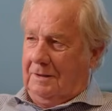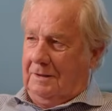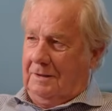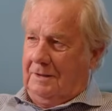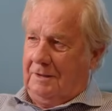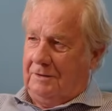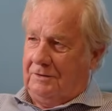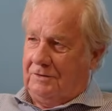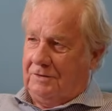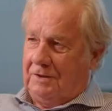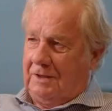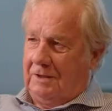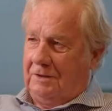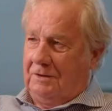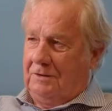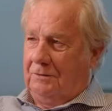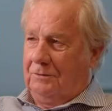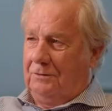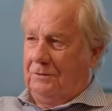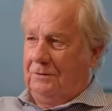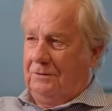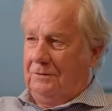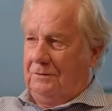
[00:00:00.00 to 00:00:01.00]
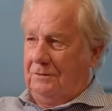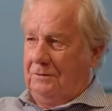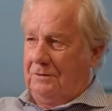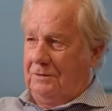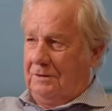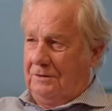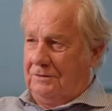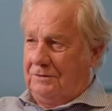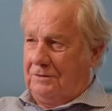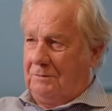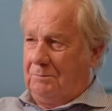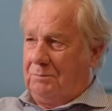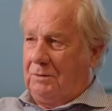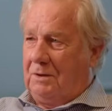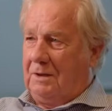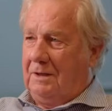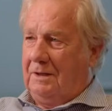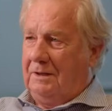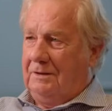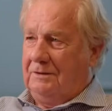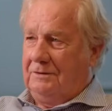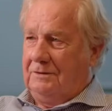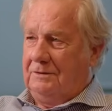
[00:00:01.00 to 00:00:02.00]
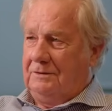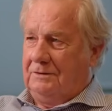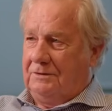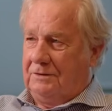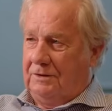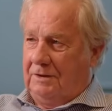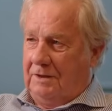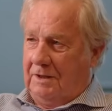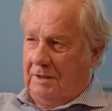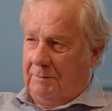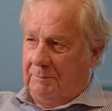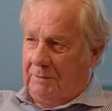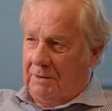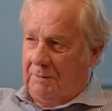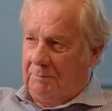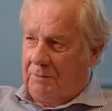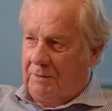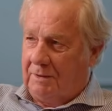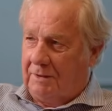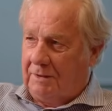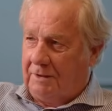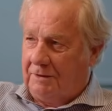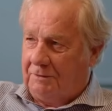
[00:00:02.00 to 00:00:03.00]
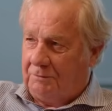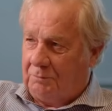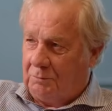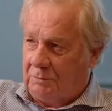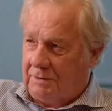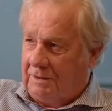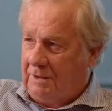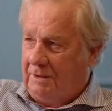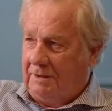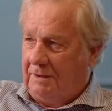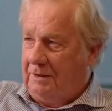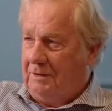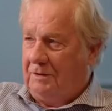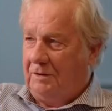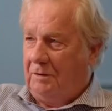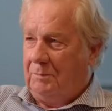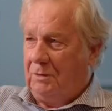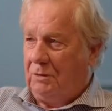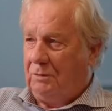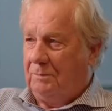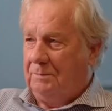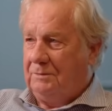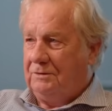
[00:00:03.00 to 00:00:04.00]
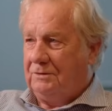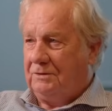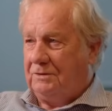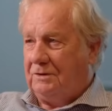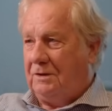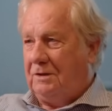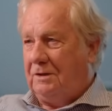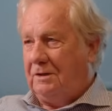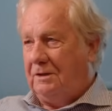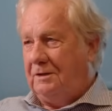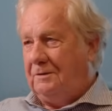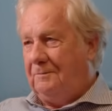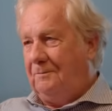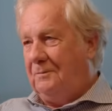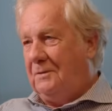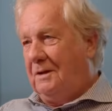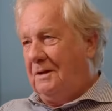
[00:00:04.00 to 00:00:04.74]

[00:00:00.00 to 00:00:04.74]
get St Kilda's list of players and see how many players would get into the Melbourne side,